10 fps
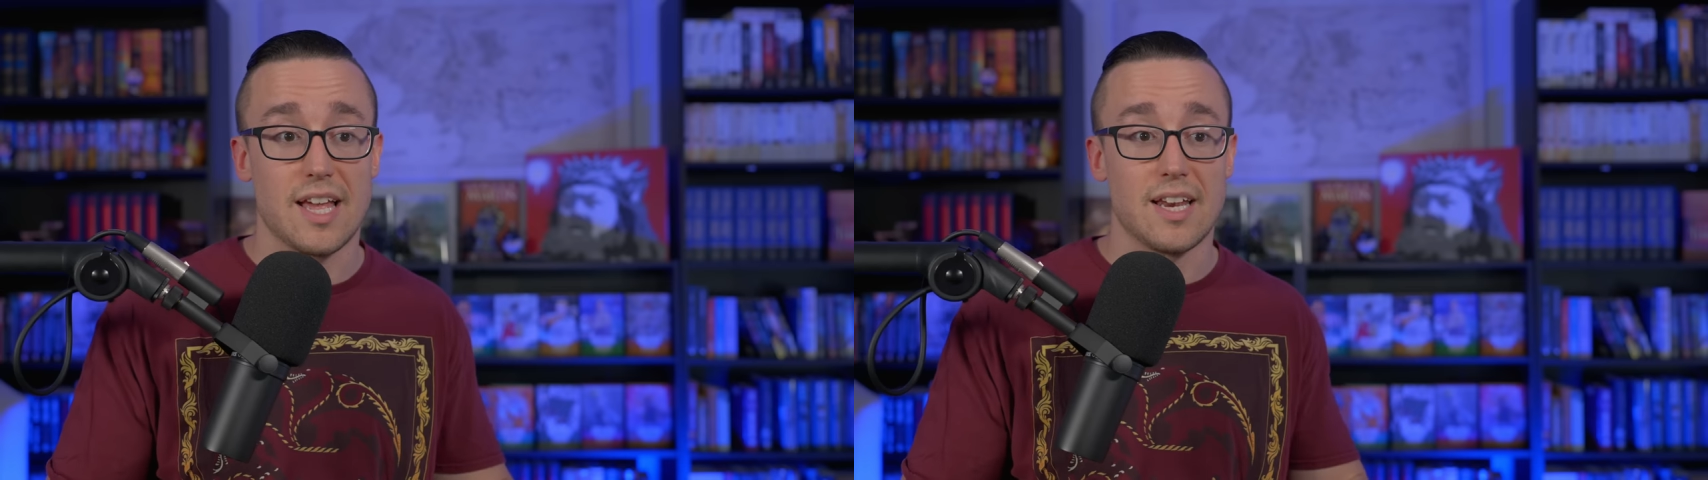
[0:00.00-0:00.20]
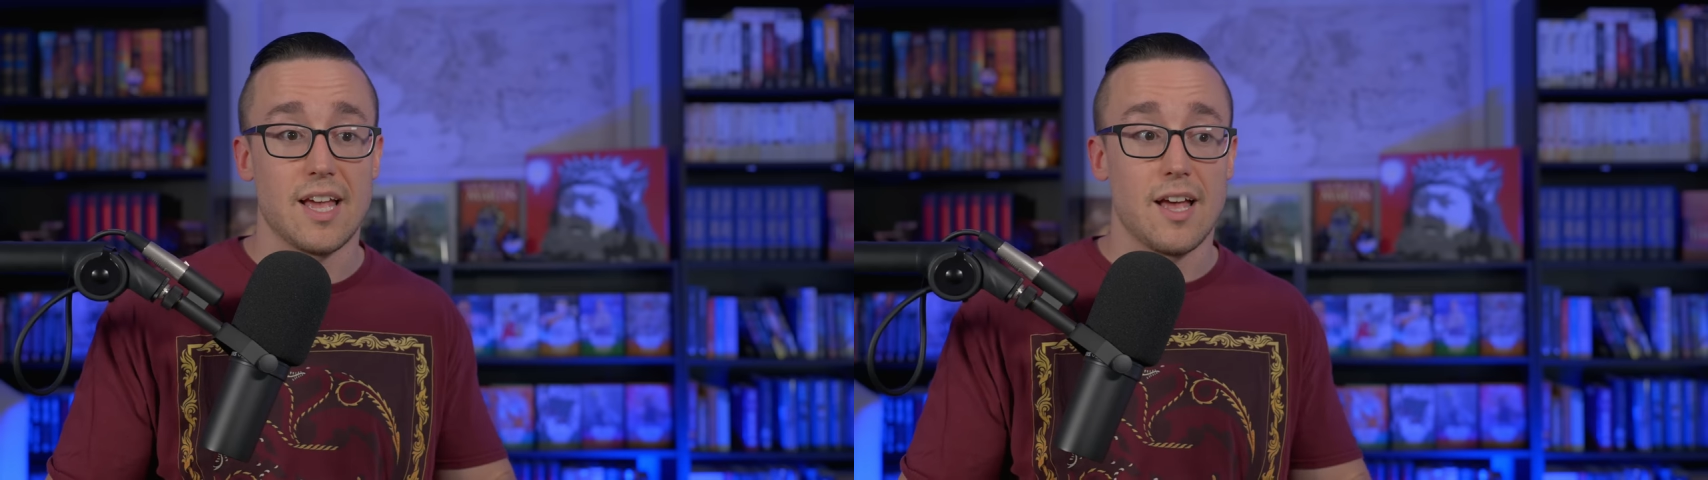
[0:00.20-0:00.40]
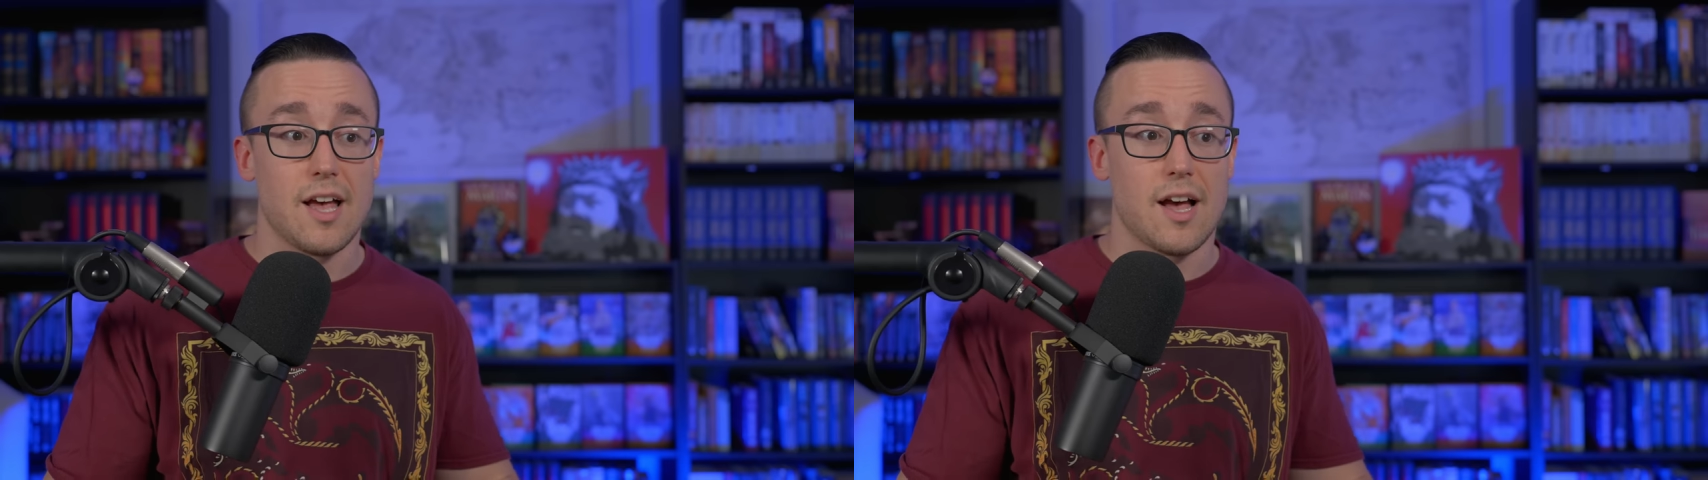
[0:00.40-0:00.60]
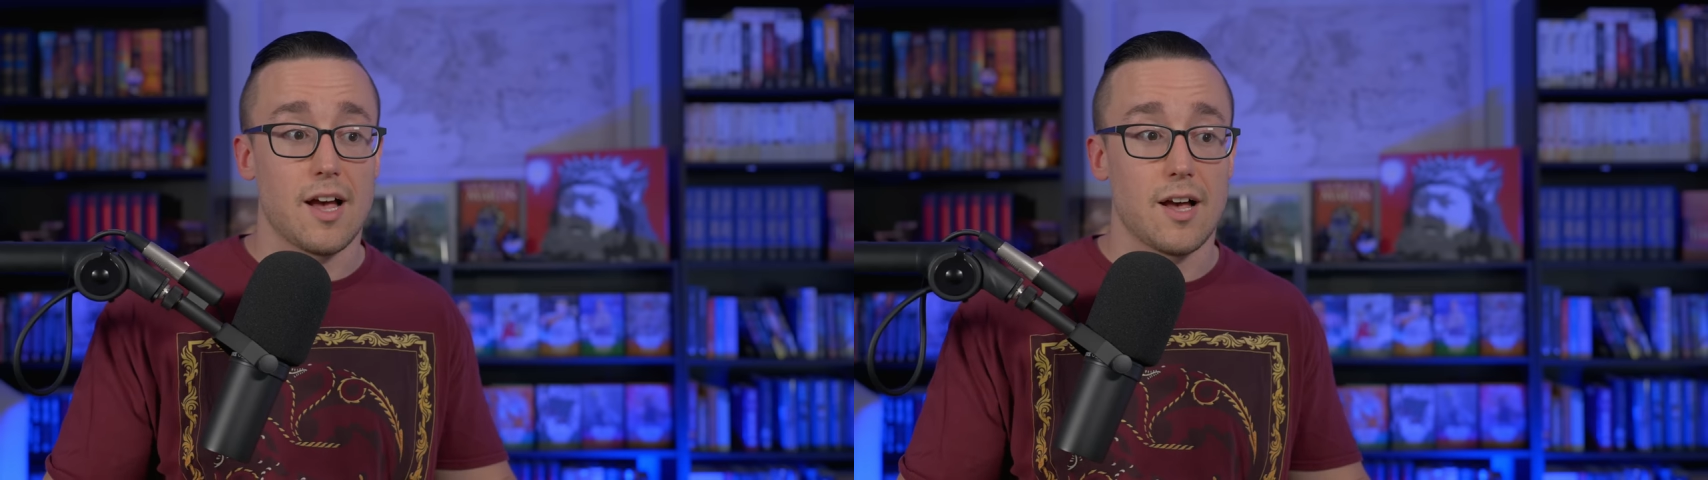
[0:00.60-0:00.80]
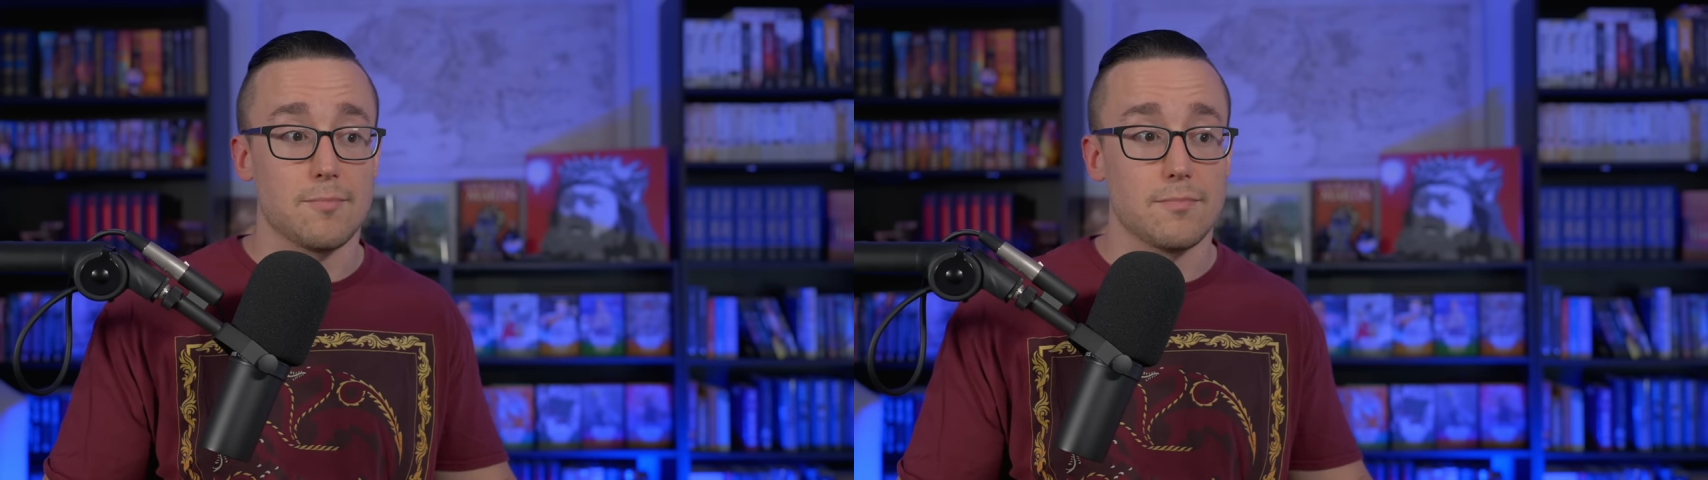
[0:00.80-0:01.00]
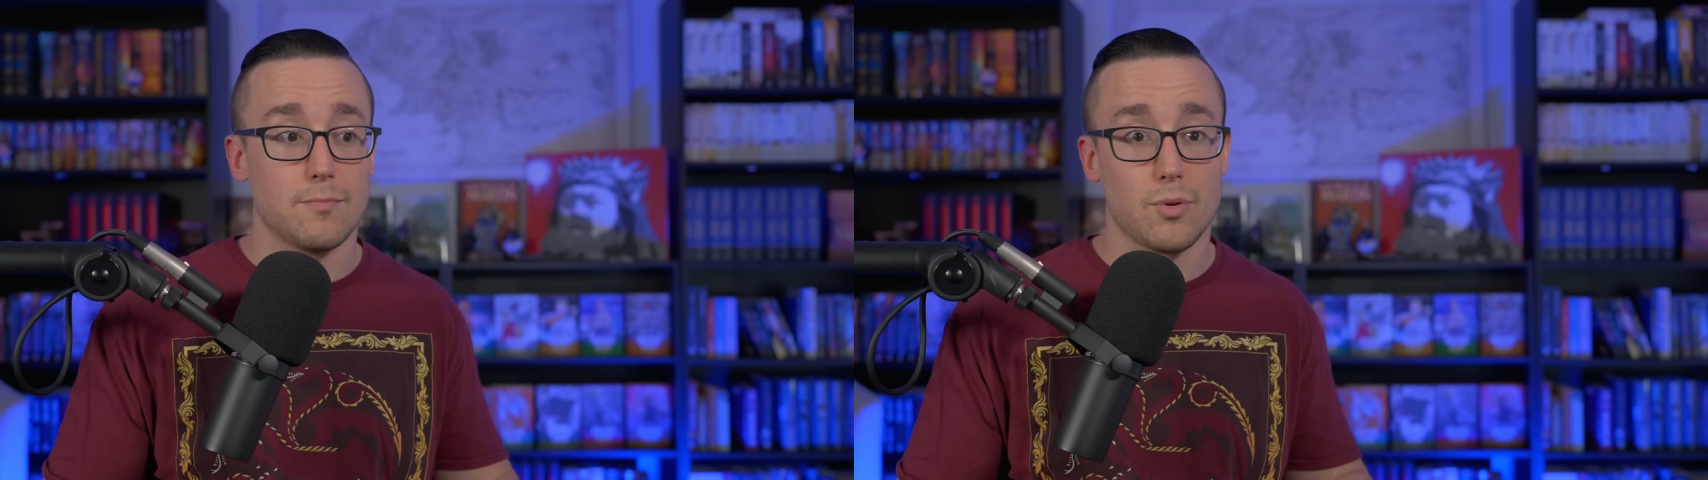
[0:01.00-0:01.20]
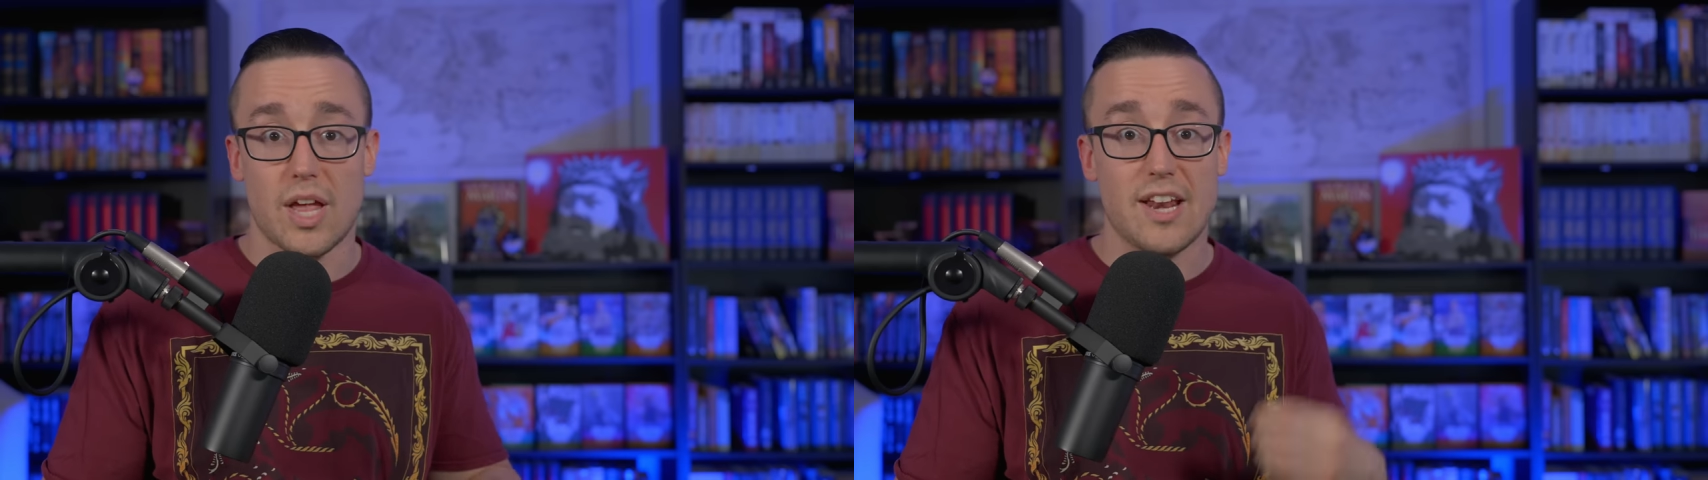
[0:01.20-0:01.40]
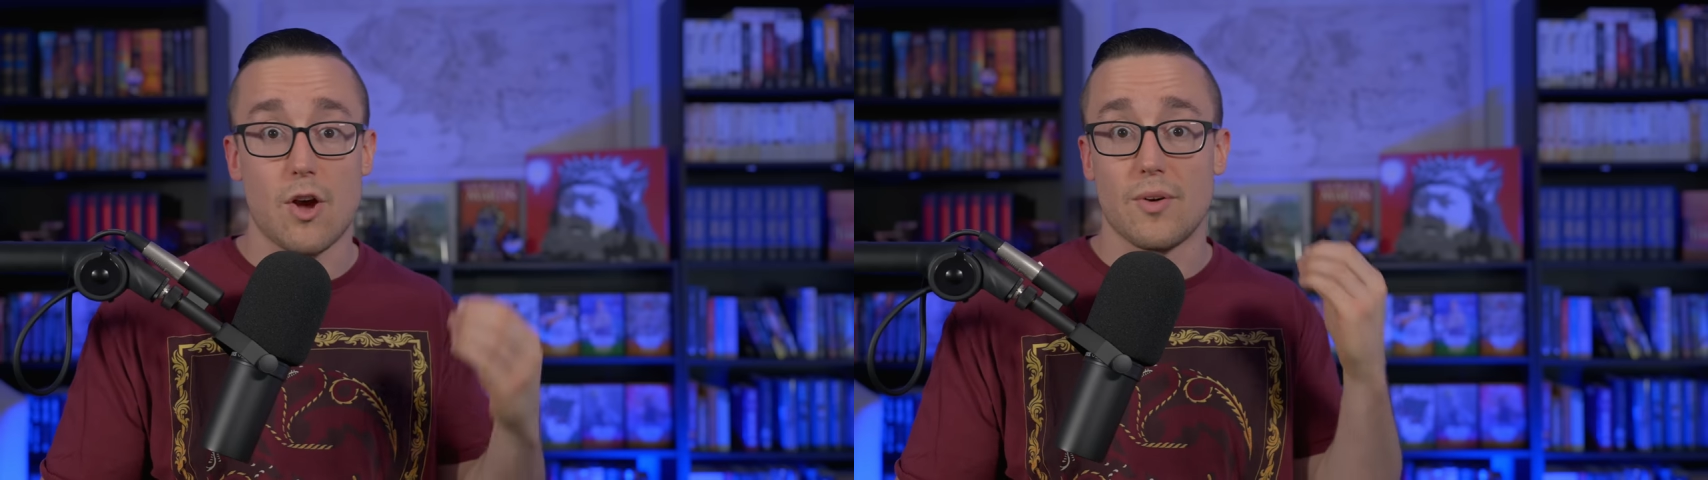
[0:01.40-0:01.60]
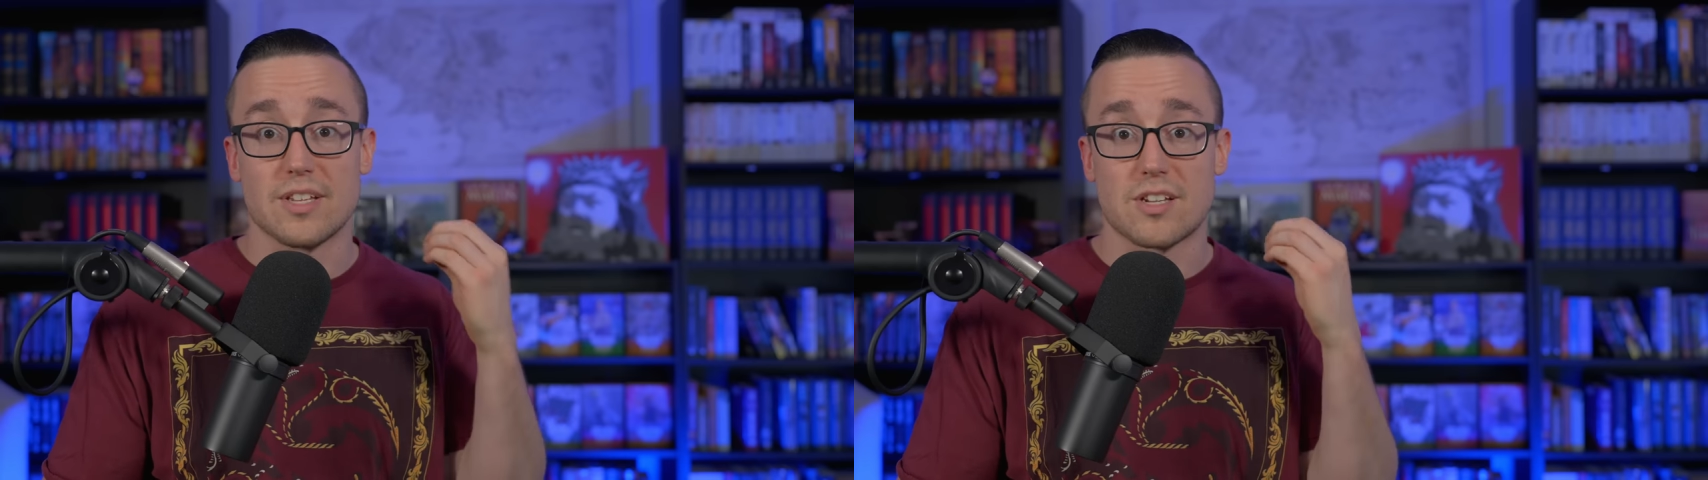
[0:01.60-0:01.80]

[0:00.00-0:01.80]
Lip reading: And Blano